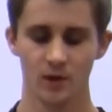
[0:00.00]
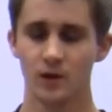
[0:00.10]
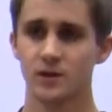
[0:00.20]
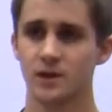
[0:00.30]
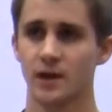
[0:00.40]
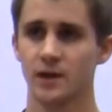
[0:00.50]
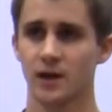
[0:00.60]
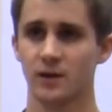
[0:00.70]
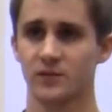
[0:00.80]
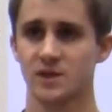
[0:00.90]
Tonight
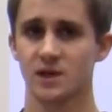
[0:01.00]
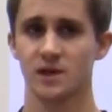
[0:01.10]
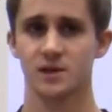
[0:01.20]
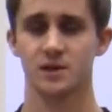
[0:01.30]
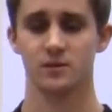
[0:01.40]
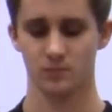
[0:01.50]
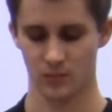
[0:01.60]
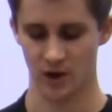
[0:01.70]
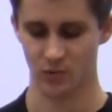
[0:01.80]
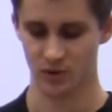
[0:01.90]
I have discussed
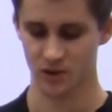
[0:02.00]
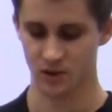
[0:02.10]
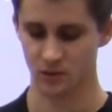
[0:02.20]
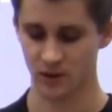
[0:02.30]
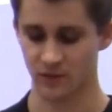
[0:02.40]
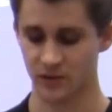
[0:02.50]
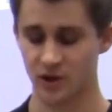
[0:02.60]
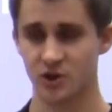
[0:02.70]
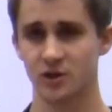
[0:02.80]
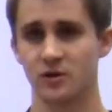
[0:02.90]
my personal
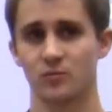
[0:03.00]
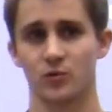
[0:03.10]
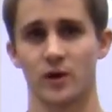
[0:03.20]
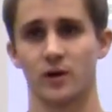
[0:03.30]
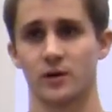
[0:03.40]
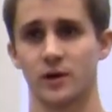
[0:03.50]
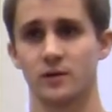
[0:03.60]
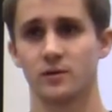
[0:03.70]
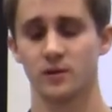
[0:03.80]
definition of morality,